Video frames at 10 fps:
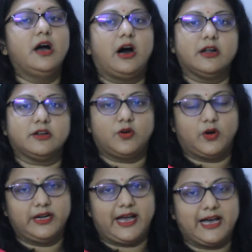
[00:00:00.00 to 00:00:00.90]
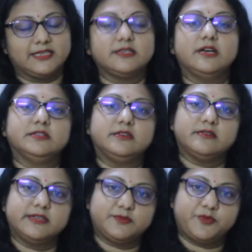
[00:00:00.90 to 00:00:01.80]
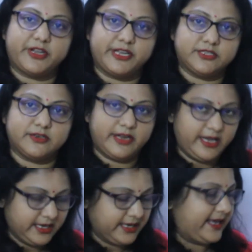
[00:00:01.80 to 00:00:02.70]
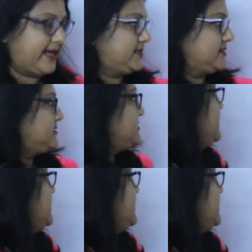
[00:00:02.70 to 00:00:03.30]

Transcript: are called as the respiratory gases.